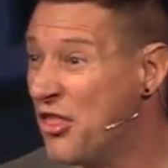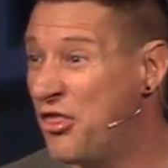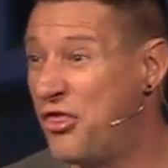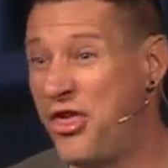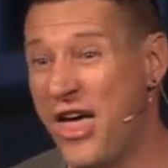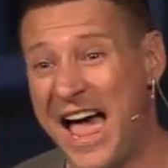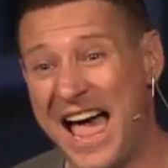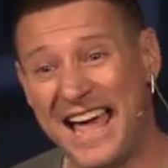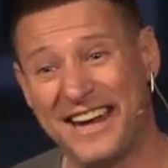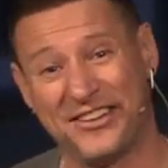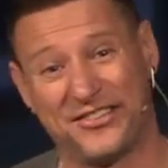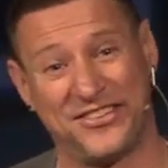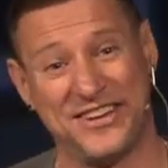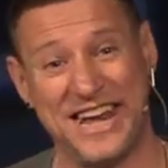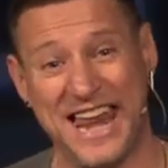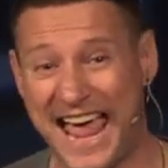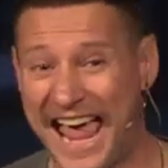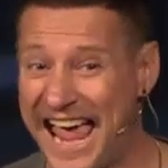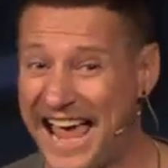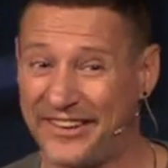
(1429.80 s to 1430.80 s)
That is
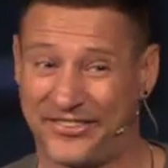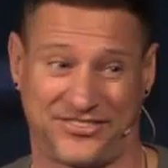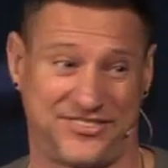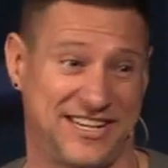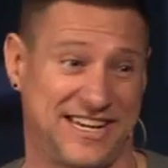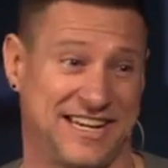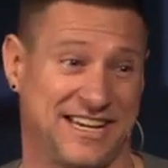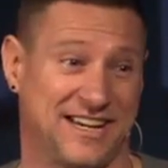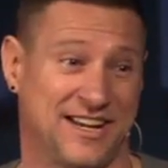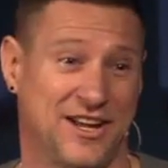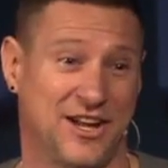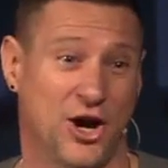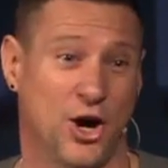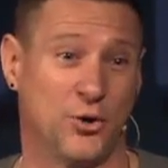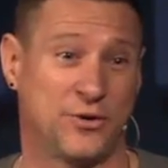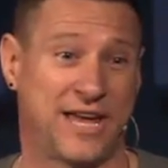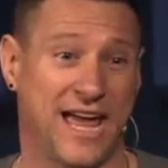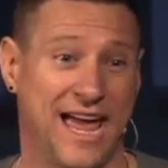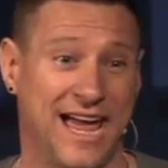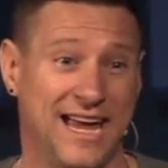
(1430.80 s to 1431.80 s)
nasty.
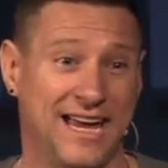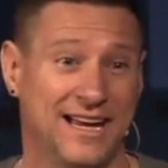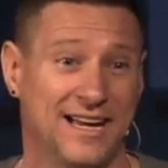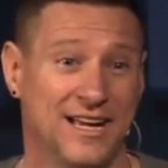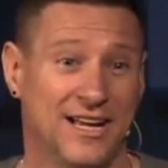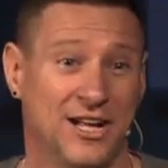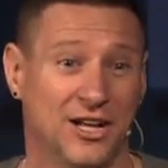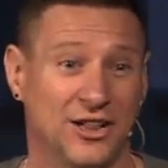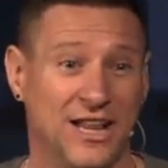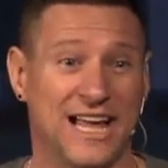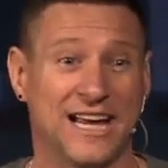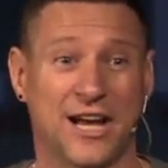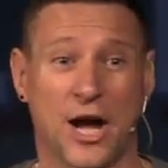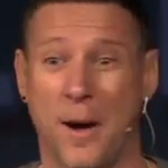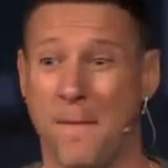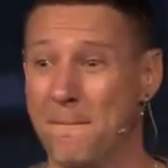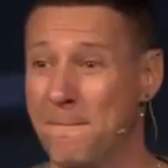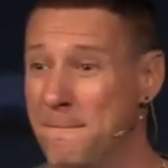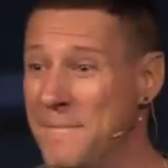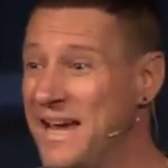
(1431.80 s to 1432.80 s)
Okay? Like a
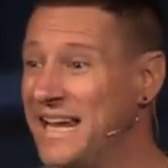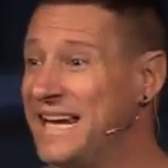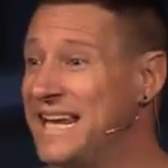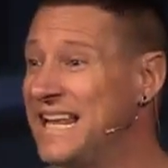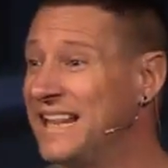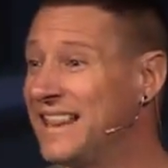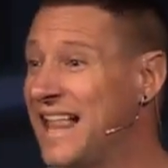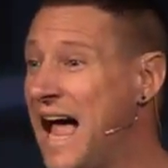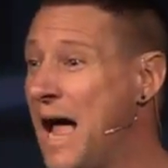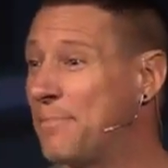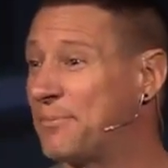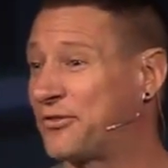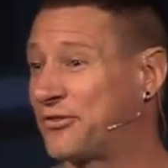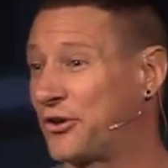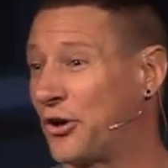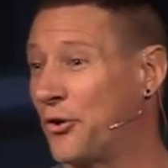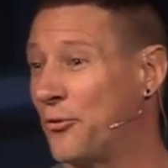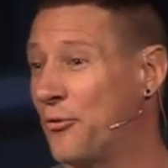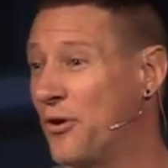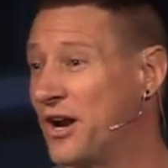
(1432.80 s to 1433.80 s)
mini
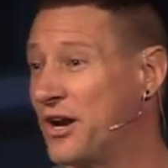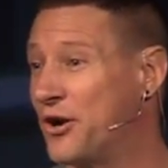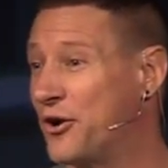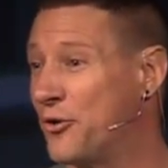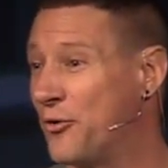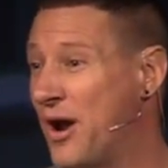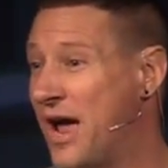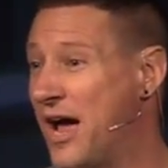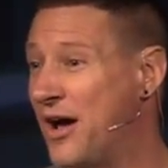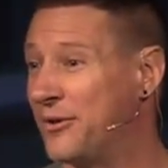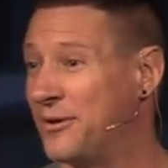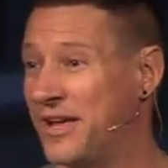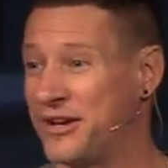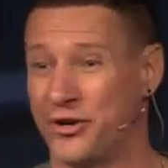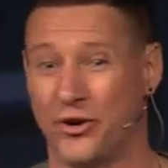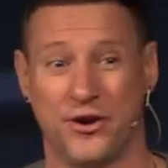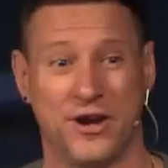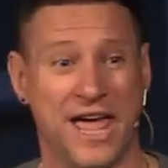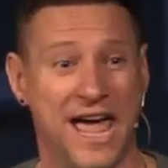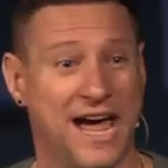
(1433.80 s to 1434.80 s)
lobster running around on
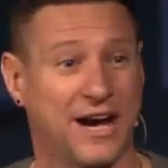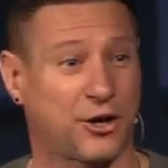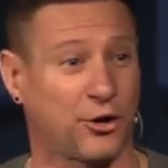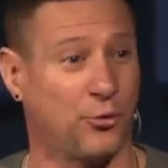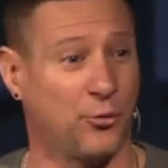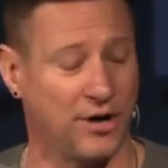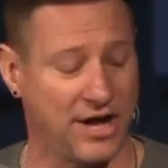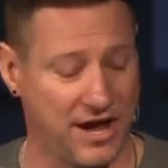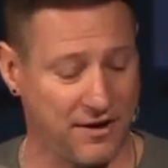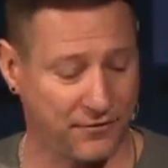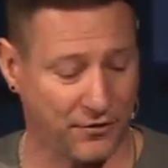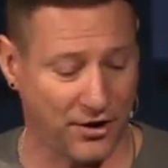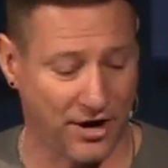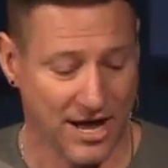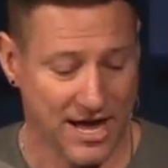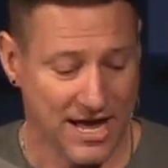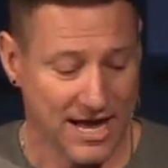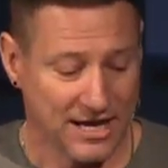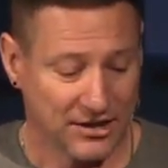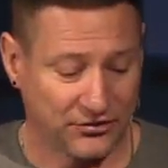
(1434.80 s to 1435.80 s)
your neck or whatever.
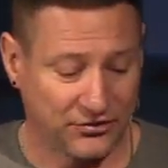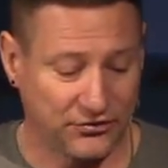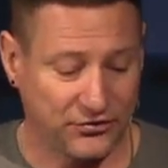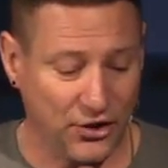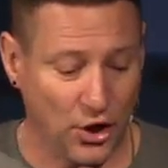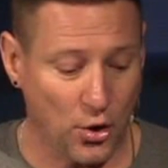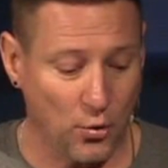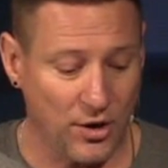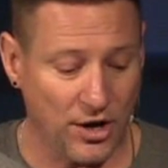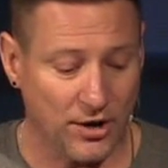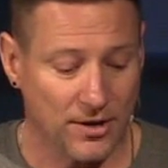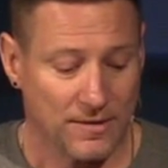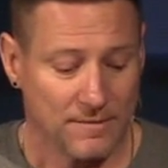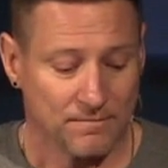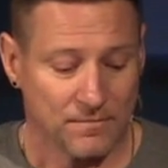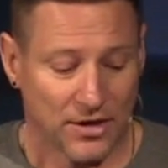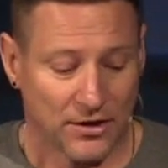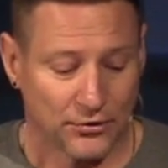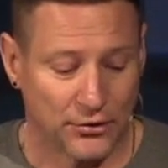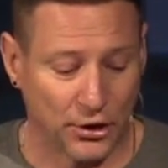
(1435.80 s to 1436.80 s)
So weird.
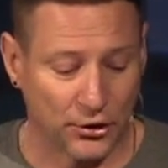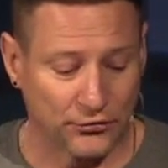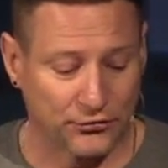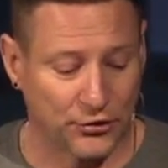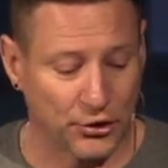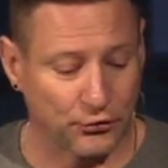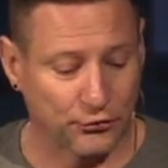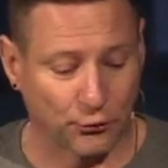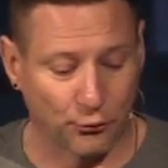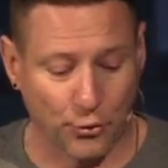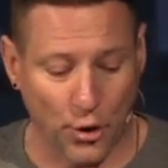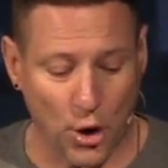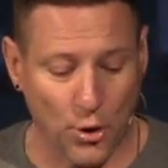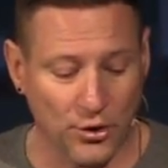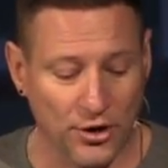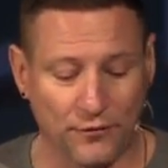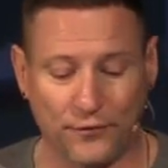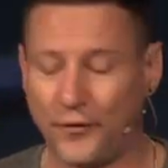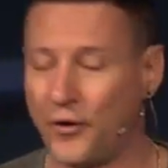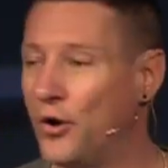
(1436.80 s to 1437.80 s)
There's
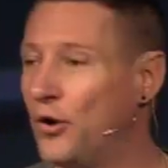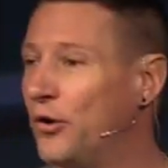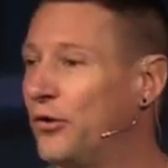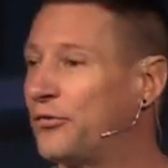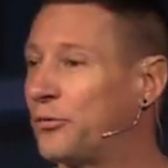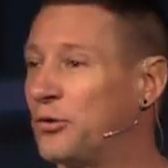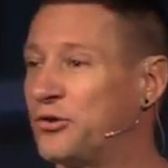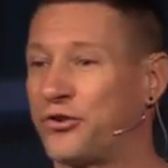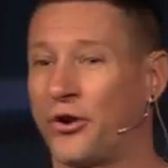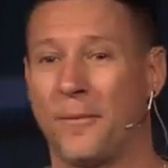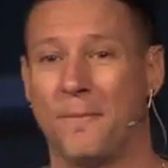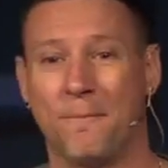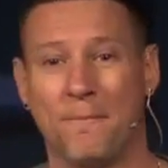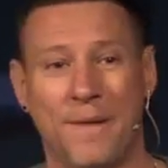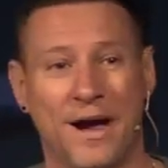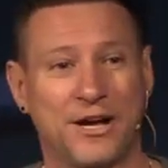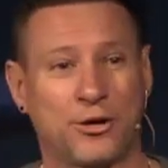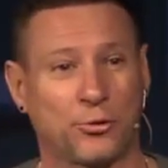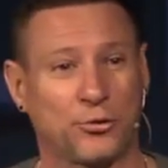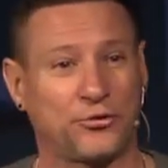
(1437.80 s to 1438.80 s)
rotifers, which are
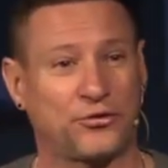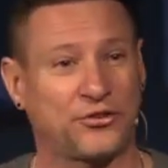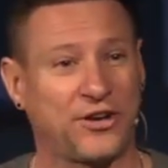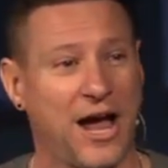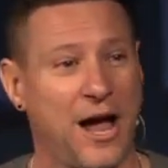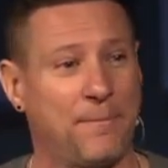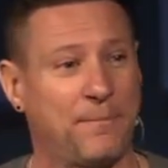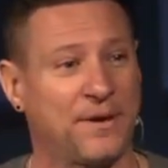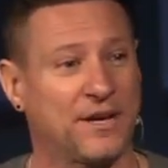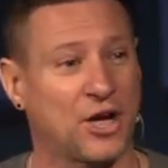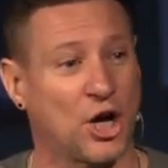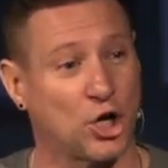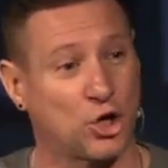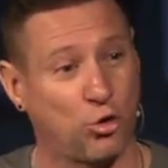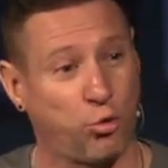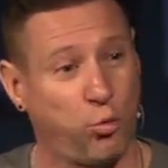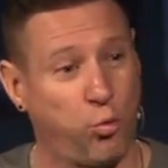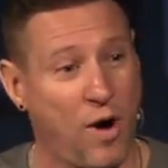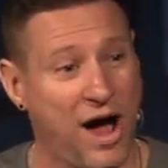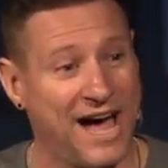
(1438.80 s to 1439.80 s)
microscopic
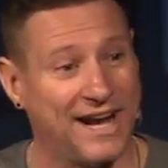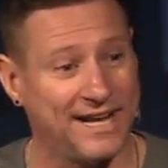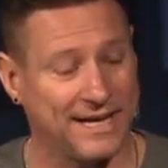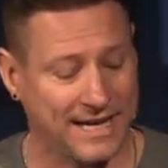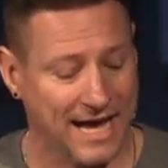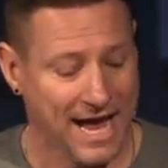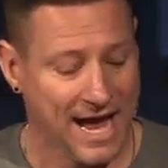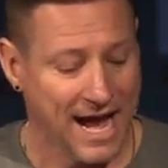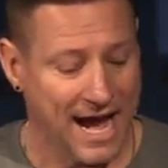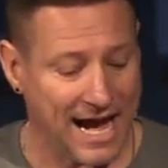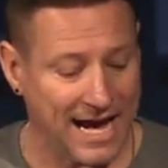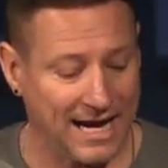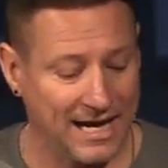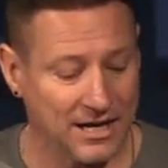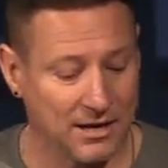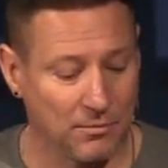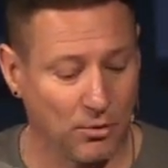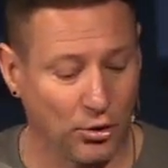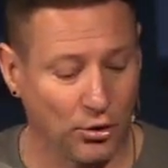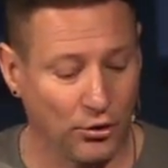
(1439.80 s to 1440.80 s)
aquatic
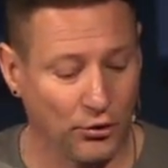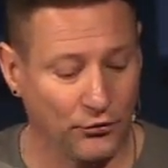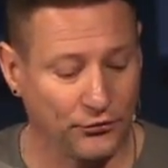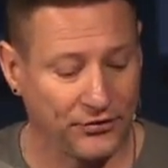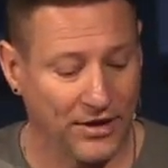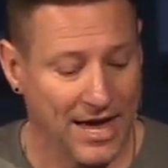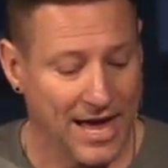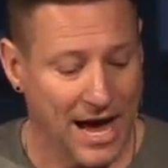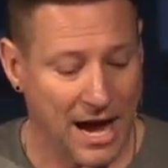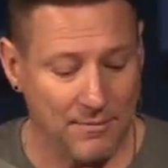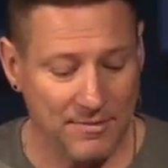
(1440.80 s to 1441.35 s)
animals. I